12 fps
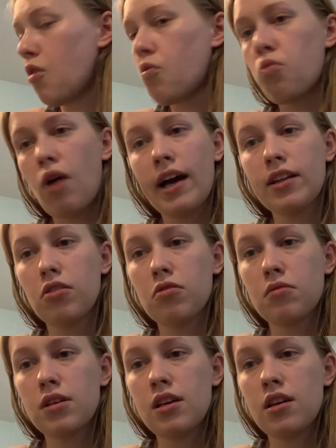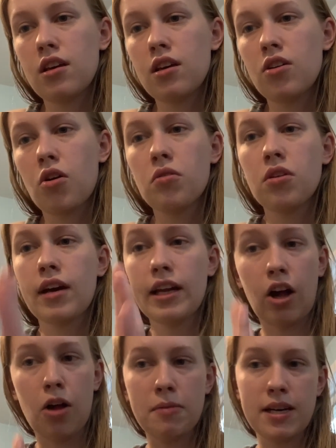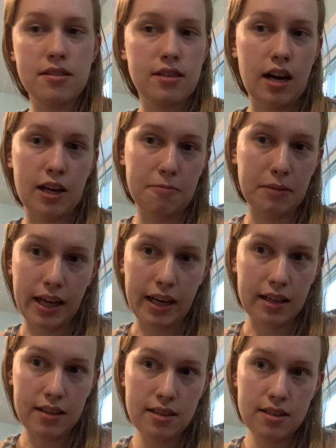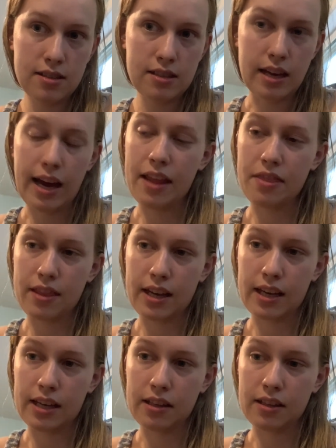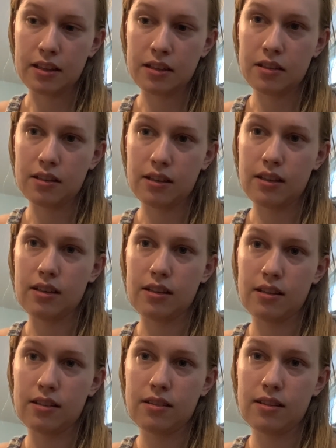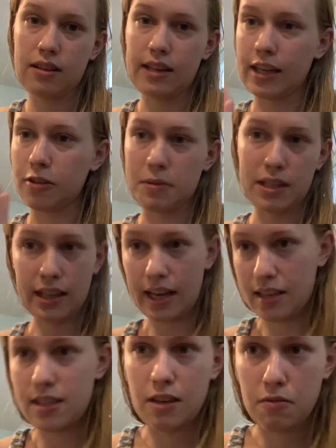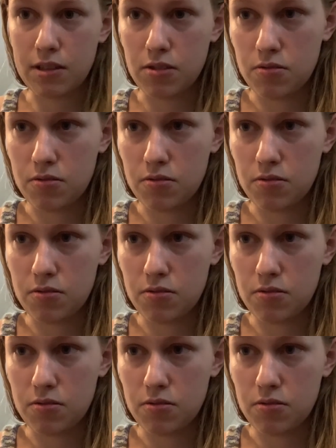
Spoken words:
Why don't we go look at all my sock plans, and then that'll be the last thing we do